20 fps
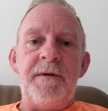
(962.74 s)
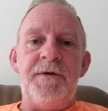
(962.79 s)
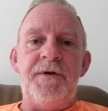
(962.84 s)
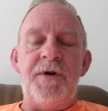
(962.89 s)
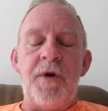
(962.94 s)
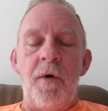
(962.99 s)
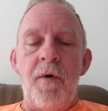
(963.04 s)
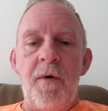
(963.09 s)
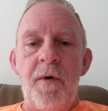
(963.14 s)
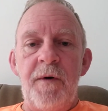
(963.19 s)

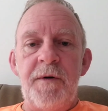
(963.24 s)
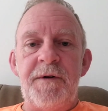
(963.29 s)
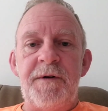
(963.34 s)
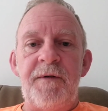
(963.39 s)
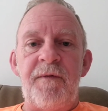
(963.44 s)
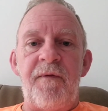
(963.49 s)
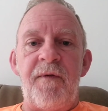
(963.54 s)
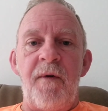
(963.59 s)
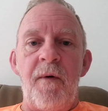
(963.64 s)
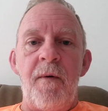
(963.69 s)

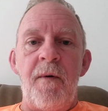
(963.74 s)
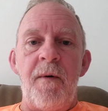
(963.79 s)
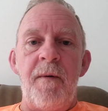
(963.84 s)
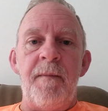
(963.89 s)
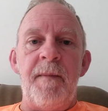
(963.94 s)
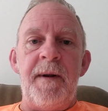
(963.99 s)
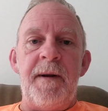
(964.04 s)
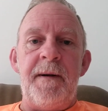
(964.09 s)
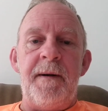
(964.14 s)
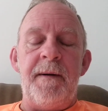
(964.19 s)
George
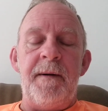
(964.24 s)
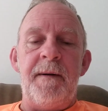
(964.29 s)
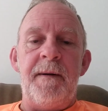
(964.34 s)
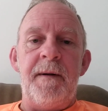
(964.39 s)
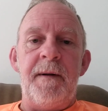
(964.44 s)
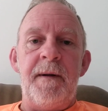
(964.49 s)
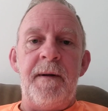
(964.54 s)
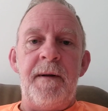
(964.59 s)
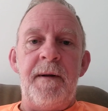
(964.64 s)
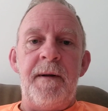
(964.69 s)
Foreman.
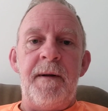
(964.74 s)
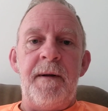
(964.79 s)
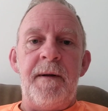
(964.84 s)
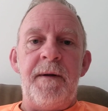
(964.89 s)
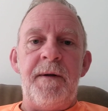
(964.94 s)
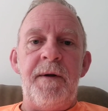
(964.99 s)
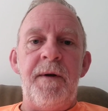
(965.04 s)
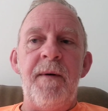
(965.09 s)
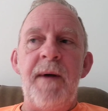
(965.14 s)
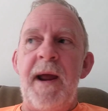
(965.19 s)

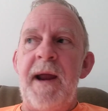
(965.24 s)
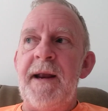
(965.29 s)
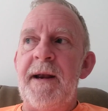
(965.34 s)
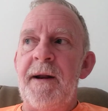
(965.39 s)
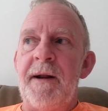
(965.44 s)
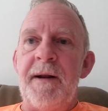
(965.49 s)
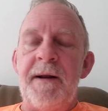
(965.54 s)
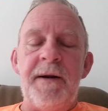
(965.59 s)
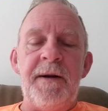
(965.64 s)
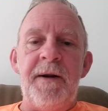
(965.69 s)
You
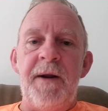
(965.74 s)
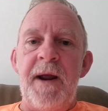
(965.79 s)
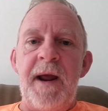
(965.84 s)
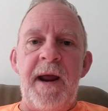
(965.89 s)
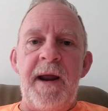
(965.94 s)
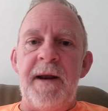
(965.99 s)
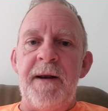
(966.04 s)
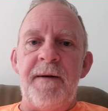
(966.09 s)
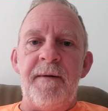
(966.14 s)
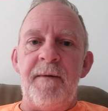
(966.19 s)
ain't a, uh, you
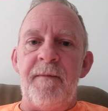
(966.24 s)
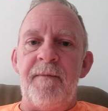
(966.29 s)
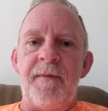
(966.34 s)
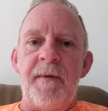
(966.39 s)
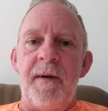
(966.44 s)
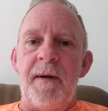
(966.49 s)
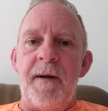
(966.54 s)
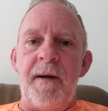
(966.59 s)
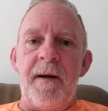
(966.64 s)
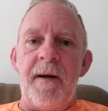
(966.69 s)

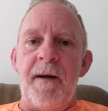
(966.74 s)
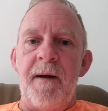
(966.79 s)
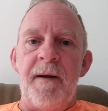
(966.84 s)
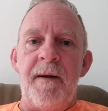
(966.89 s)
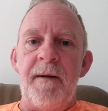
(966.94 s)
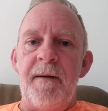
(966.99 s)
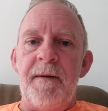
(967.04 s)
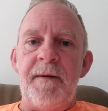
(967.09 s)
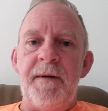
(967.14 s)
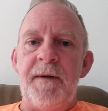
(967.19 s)
ain't
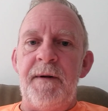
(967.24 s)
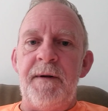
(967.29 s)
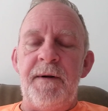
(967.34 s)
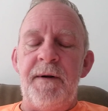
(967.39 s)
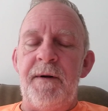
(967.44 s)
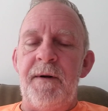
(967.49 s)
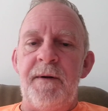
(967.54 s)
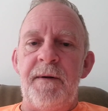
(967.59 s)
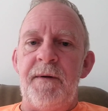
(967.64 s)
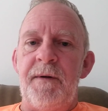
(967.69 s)
uh,
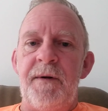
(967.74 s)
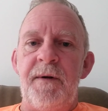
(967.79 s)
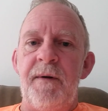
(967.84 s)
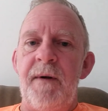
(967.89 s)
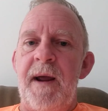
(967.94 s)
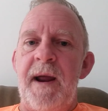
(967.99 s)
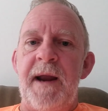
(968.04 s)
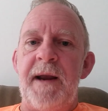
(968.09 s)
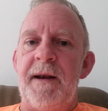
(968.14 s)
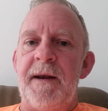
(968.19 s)
you,
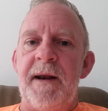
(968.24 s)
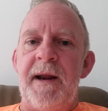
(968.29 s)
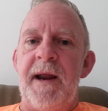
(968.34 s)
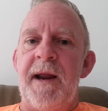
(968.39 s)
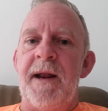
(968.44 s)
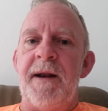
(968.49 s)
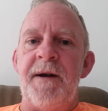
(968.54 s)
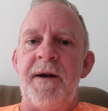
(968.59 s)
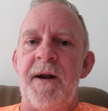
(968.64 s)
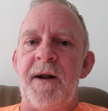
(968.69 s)
you ain't
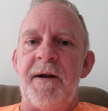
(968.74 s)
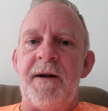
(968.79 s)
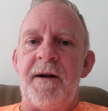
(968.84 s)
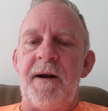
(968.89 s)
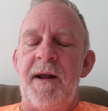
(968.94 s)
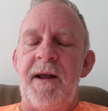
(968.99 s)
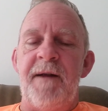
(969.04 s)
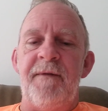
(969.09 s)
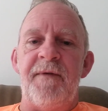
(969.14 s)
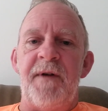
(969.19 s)
in
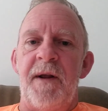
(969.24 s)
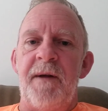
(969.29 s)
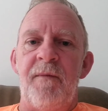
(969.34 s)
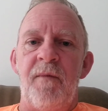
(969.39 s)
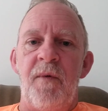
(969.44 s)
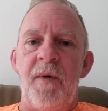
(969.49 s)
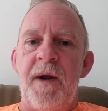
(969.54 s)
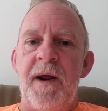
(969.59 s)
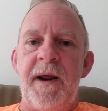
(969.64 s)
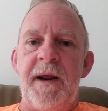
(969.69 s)

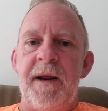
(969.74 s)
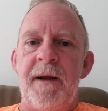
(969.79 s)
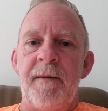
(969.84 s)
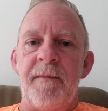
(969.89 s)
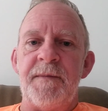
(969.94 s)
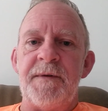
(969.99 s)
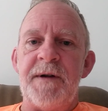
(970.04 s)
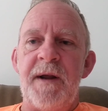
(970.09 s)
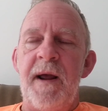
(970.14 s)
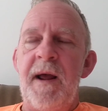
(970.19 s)
Cleveland
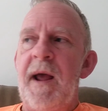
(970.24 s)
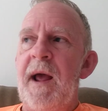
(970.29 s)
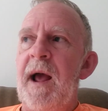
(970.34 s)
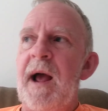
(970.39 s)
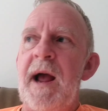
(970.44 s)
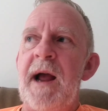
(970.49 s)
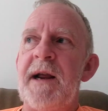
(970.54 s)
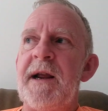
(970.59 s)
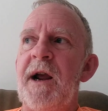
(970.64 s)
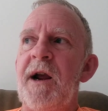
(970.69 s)
Williams.
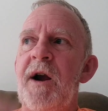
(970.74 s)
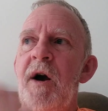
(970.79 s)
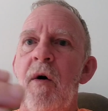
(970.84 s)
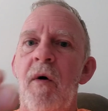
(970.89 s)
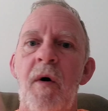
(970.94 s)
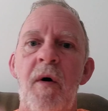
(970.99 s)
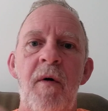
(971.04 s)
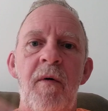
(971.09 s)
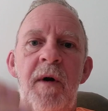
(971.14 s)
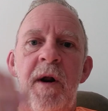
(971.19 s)
I could
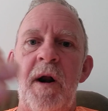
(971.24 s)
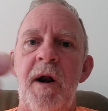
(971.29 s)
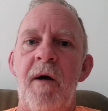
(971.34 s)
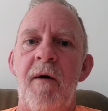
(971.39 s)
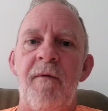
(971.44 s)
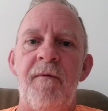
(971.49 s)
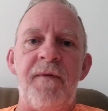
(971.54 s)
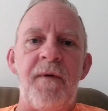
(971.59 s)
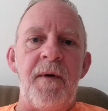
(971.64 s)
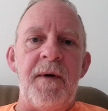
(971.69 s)
go on and
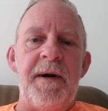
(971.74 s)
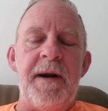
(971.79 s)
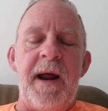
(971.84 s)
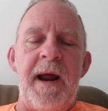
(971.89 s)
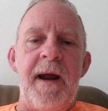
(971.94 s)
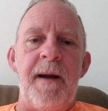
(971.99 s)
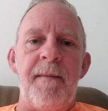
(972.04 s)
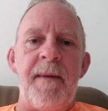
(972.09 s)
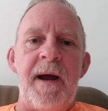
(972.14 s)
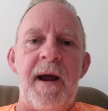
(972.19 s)
on for a
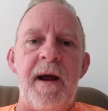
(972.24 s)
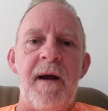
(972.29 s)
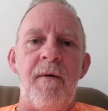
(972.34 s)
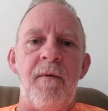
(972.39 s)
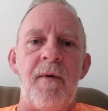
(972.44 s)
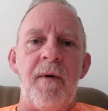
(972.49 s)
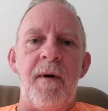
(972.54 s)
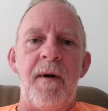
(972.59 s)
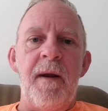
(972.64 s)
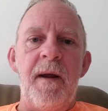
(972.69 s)
damn
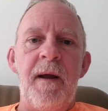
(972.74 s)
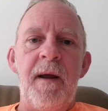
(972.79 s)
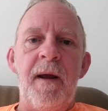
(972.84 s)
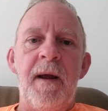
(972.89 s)
hour,